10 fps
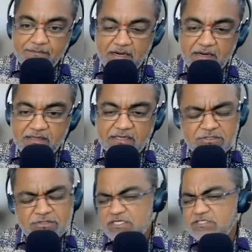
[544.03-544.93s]
part there. So
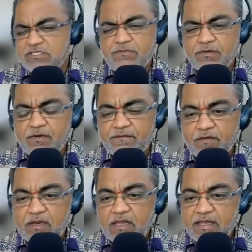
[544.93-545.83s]
such a beautiful
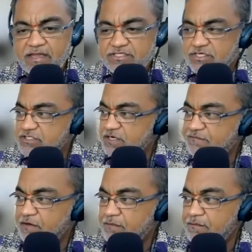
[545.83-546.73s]
instruction
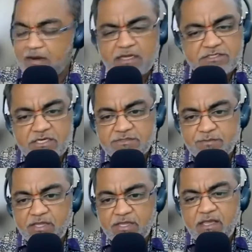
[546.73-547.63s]
from Parashara
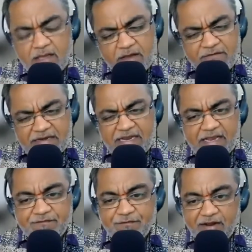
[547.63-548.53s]
Smriti. We take
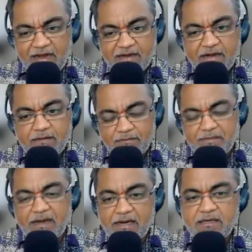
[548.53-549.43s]
it for granted,
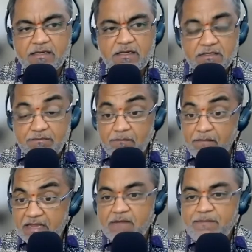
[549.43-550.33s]
but
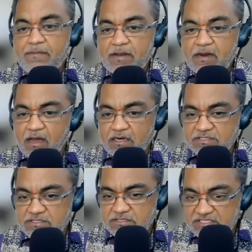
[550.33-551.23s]
many people are
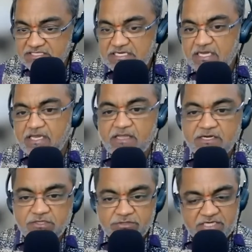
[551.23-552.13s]
stuck in their
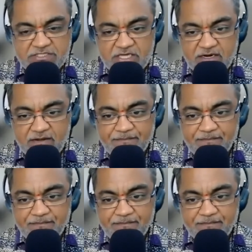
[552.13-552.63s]
shauchachara.